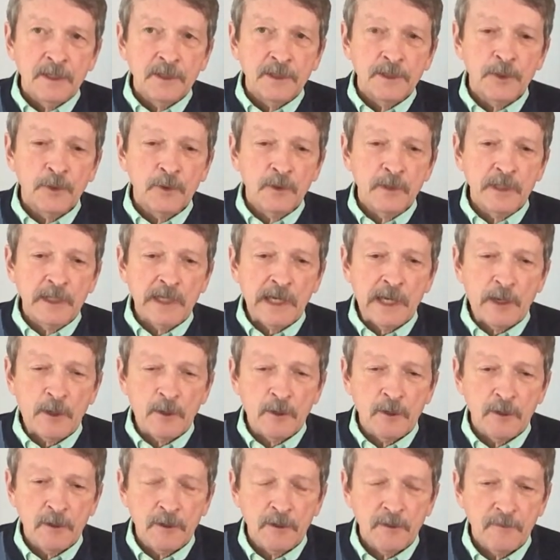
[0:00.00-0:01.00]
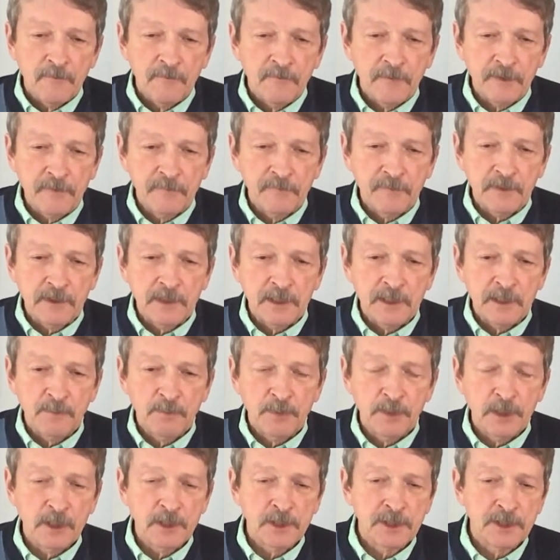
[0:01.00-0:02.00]
During our 50
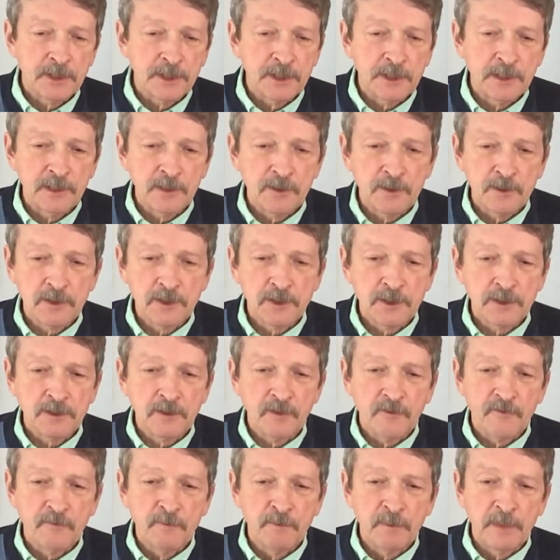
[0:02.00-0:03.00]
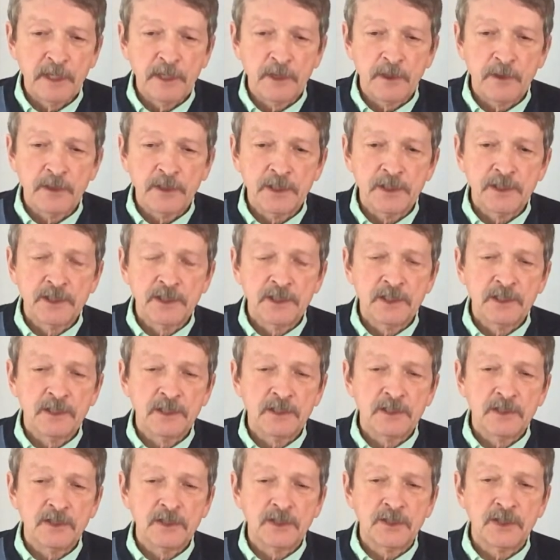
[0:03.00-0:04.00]
plus years of marriage,
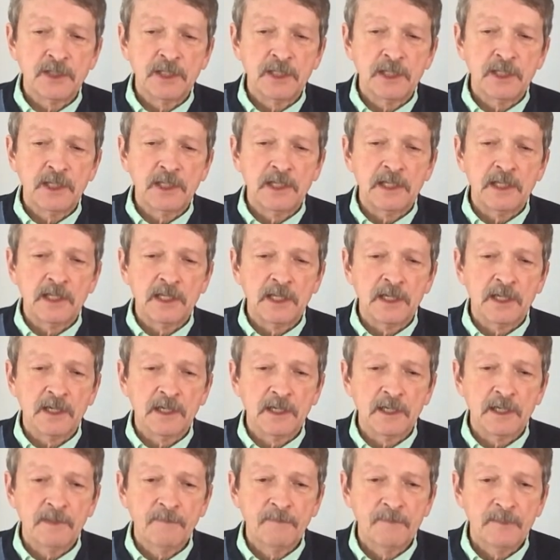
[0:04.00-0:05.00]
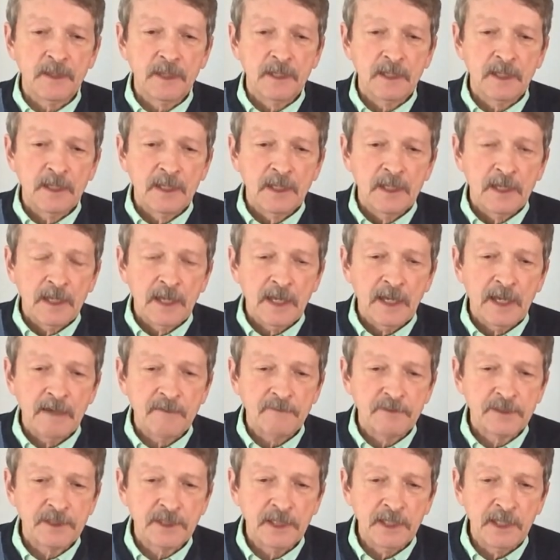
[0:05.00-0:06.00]
Jeanne and I
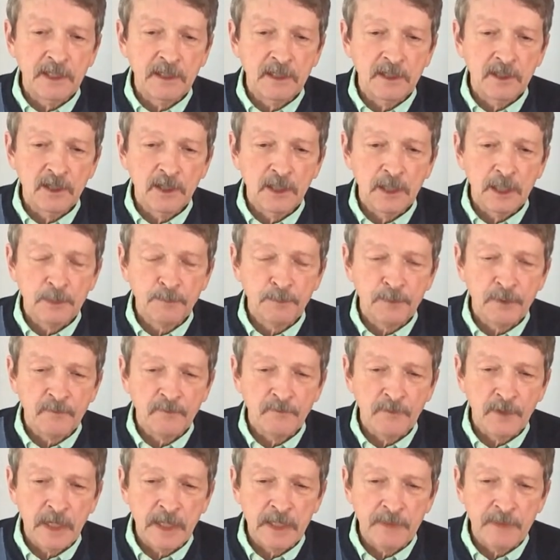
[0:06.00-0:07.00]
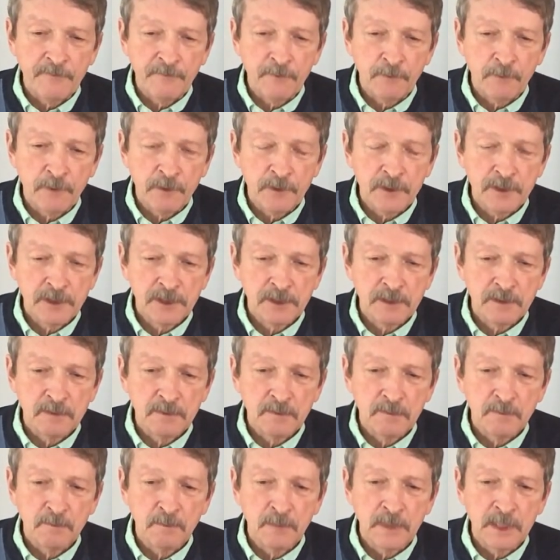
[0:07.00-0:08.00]
have seen God provide for us
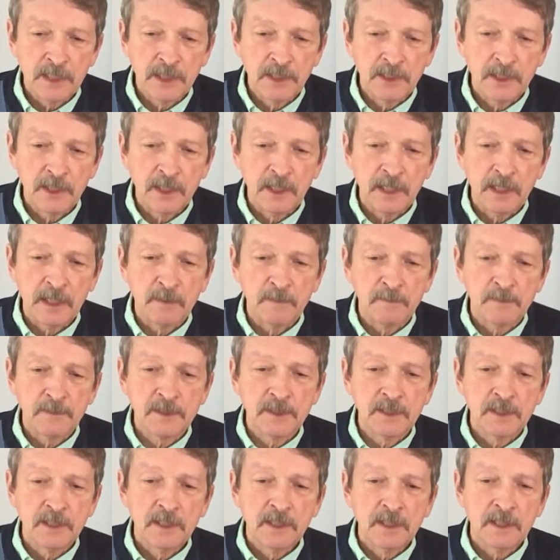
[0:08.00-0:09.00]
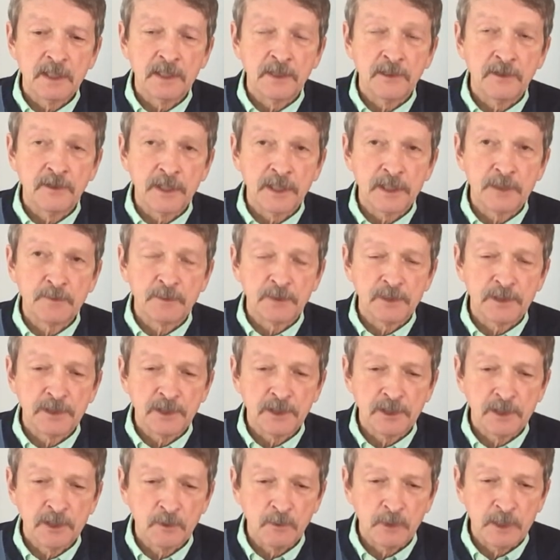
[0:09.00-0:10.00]
many times in desperate
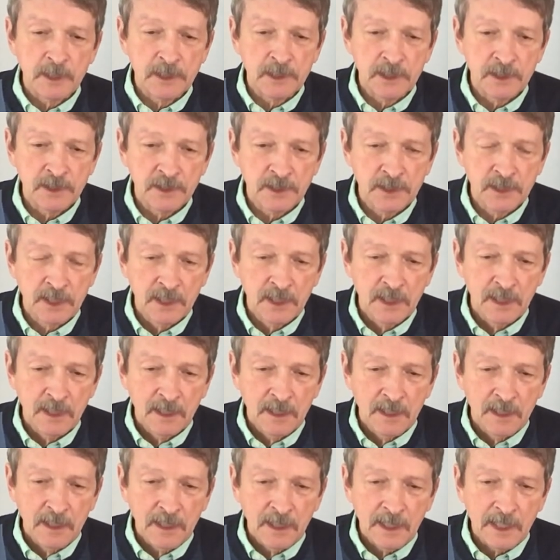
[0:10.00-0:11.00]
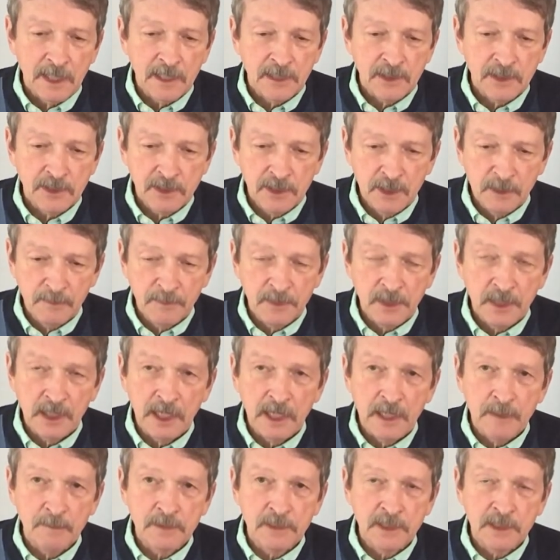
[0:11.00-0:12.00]
situations and
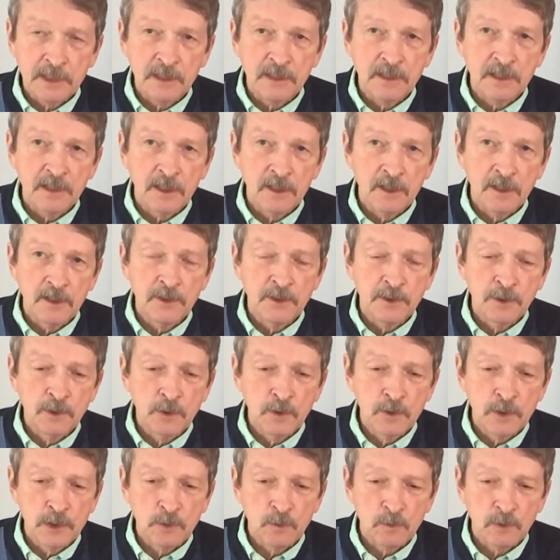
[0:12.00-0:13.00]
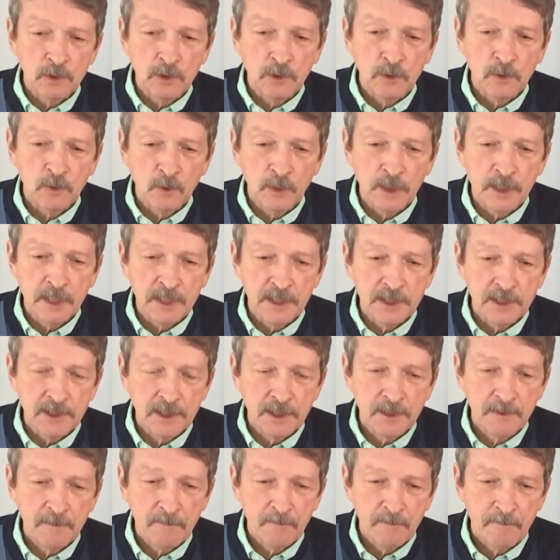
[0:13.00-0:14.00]
sometimes in unusual ways.